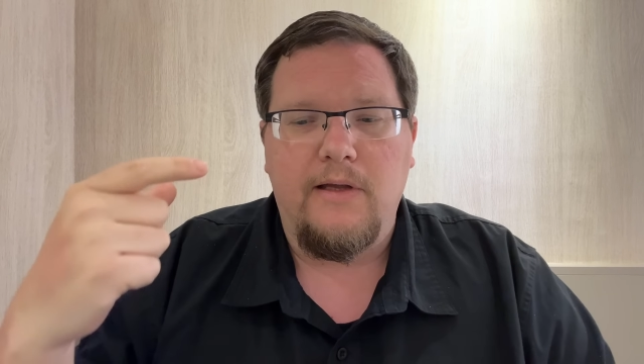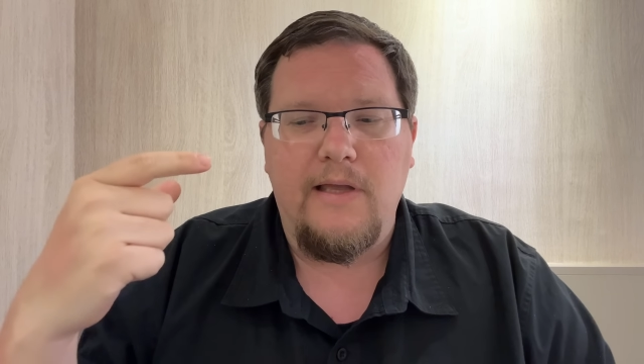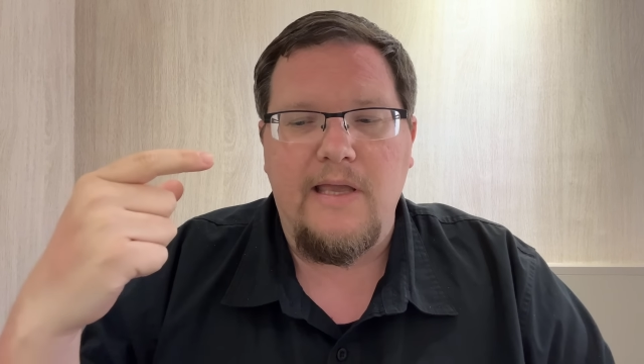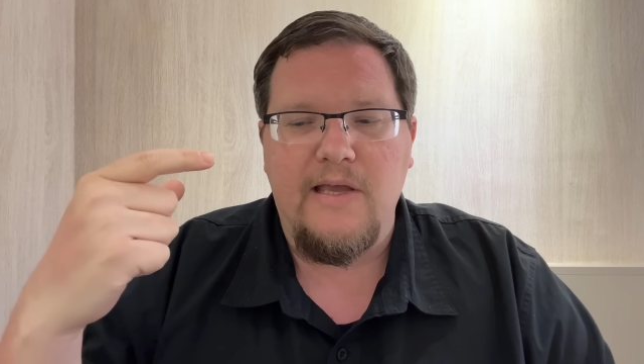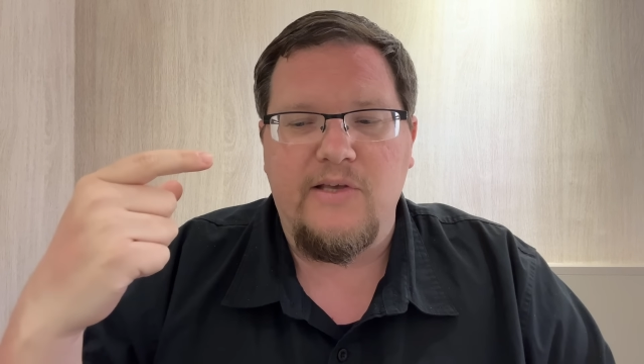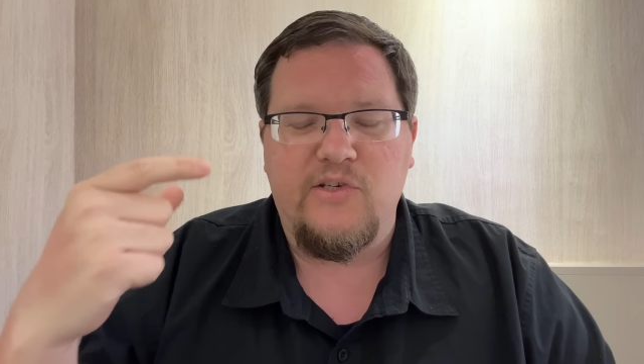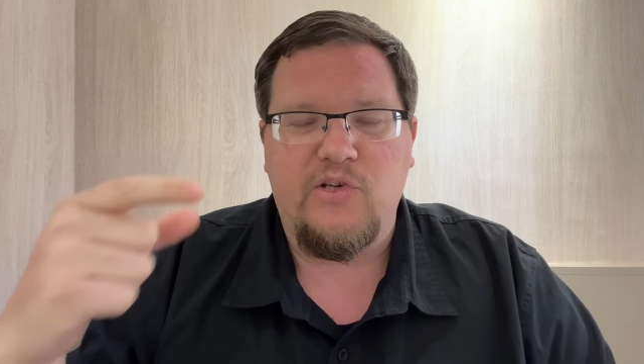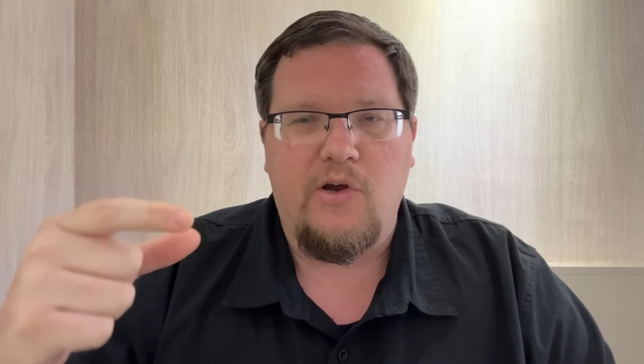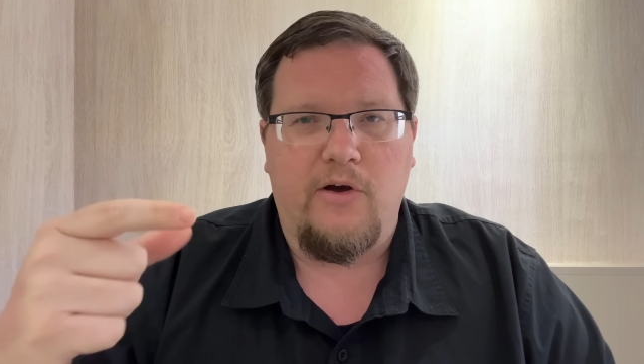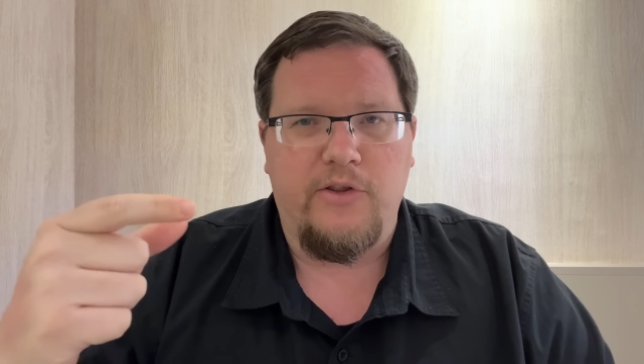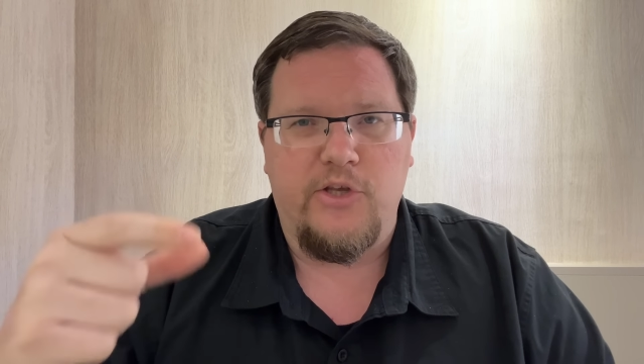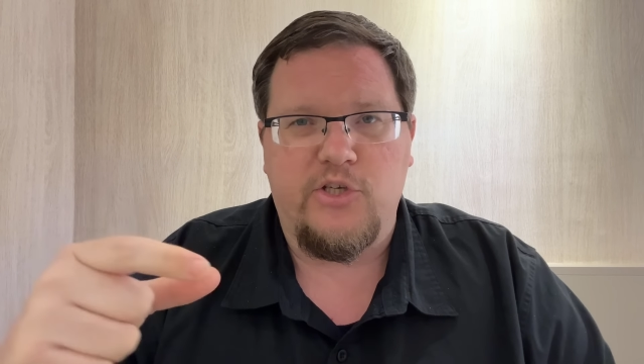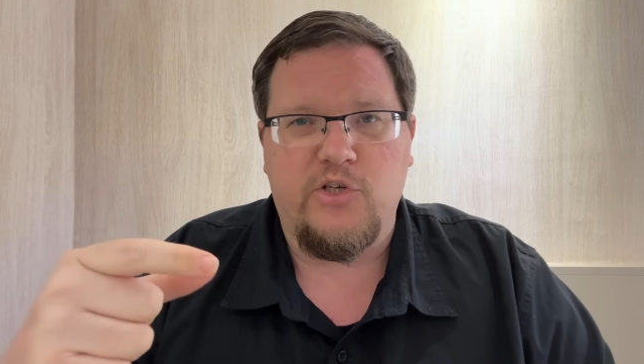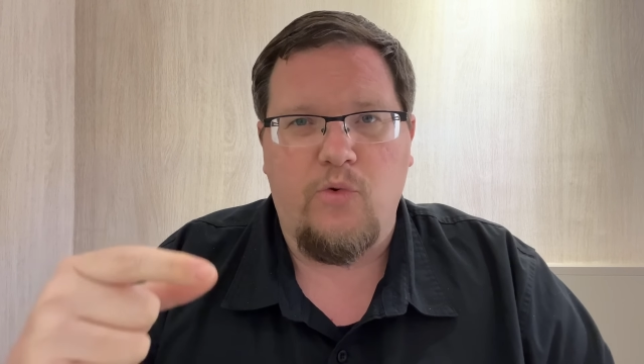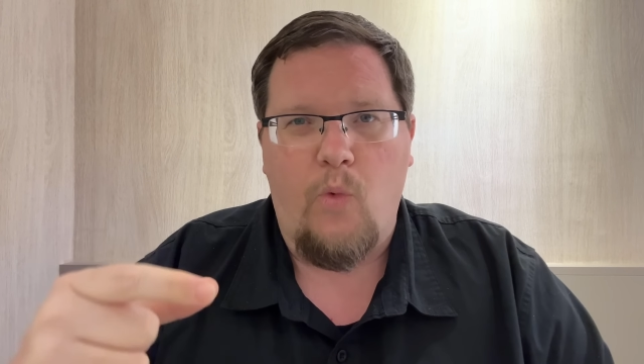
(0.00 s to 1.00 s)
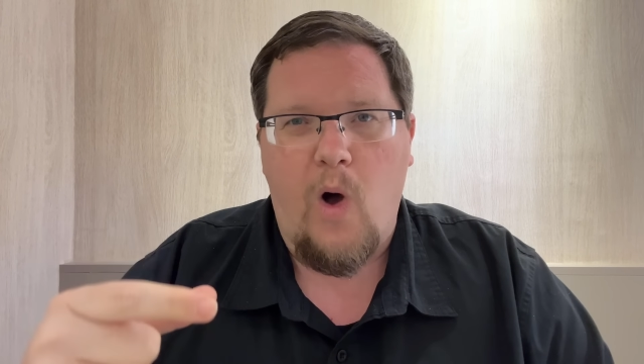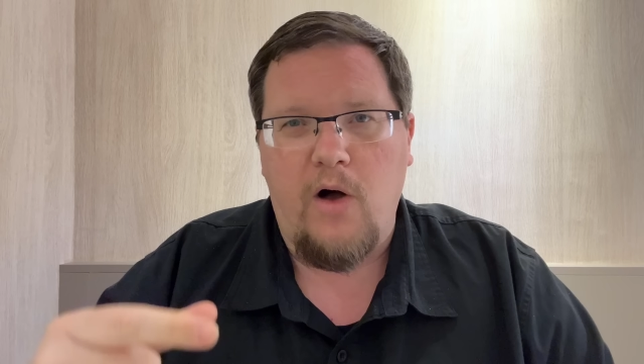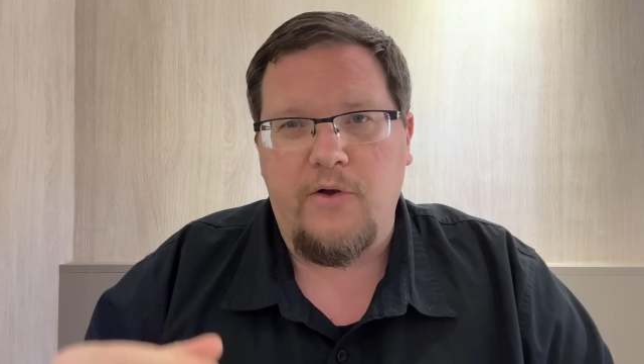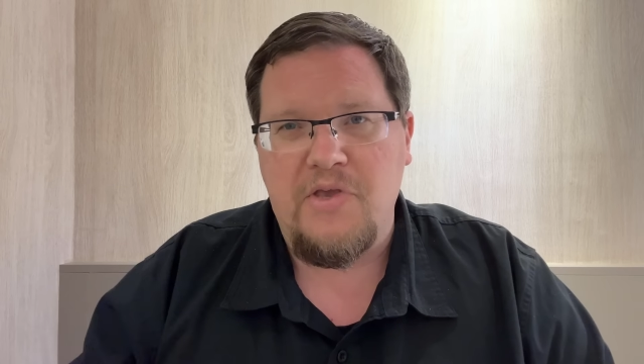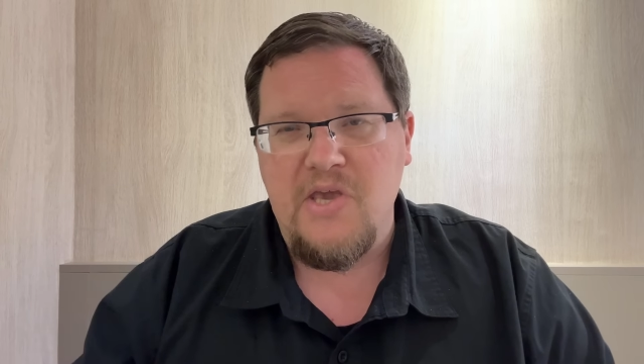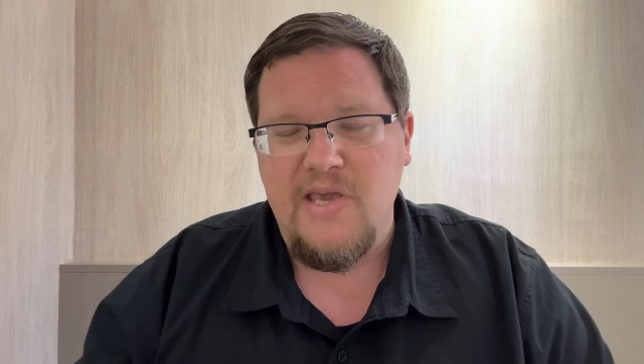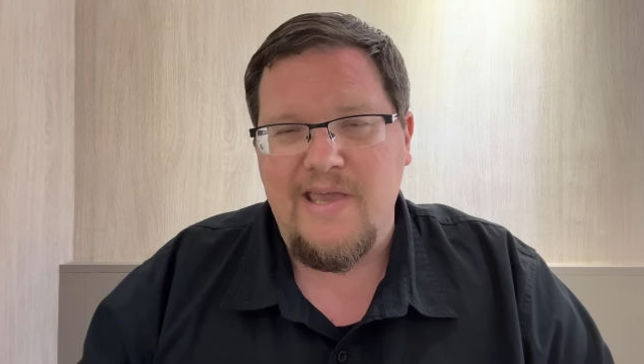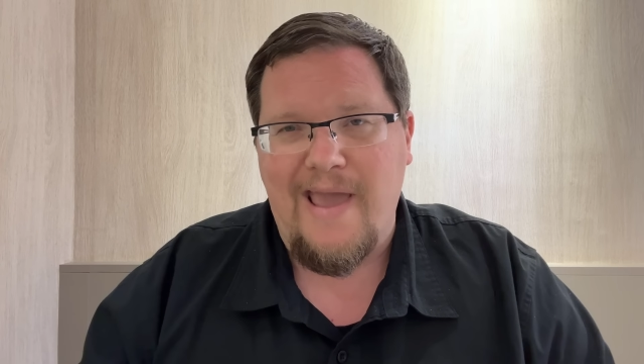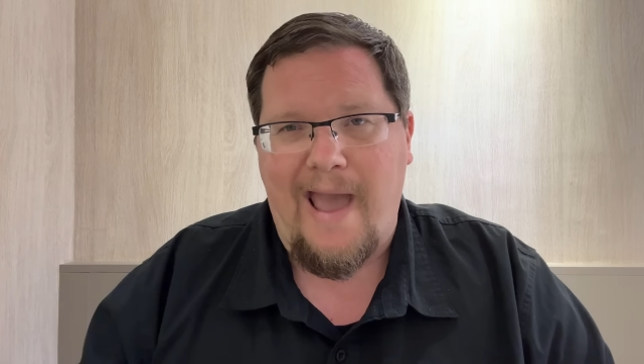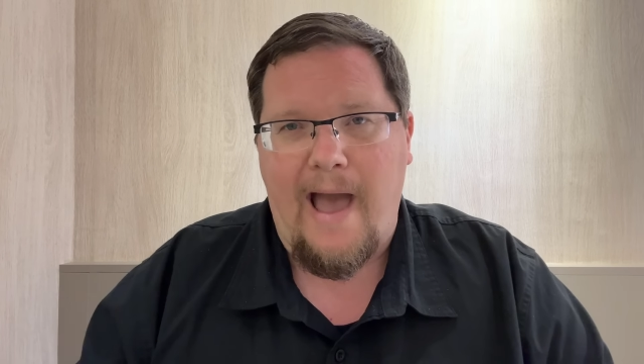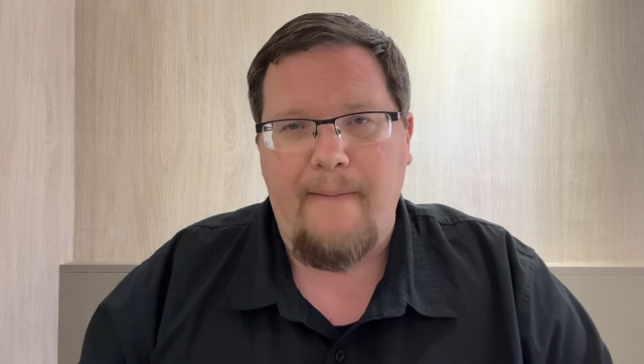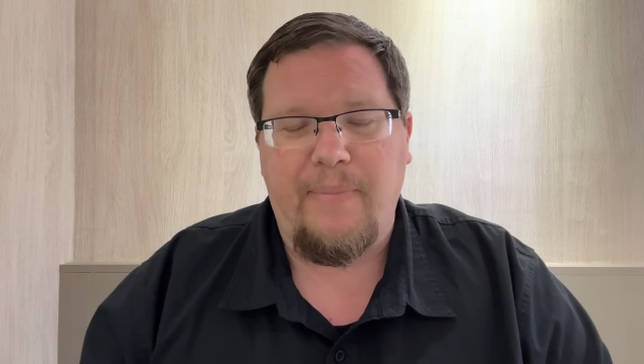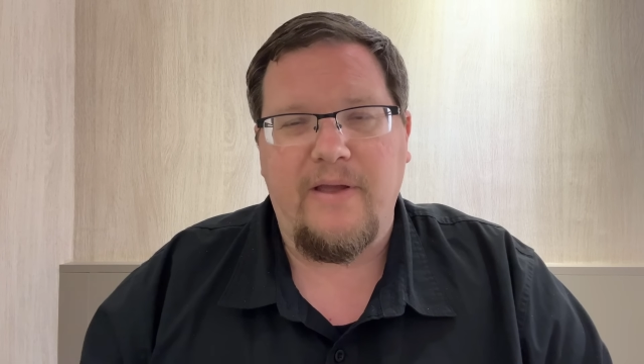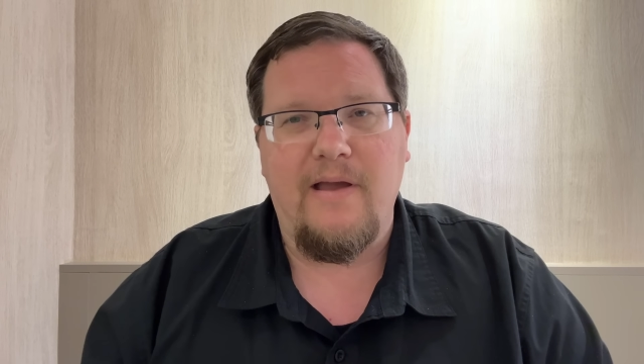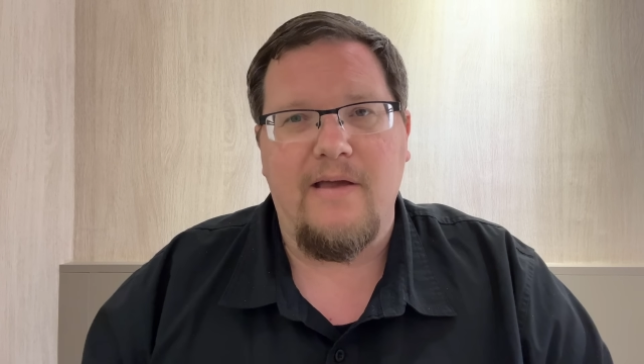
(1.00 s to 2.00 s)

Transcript: is called the Suwalki Gap.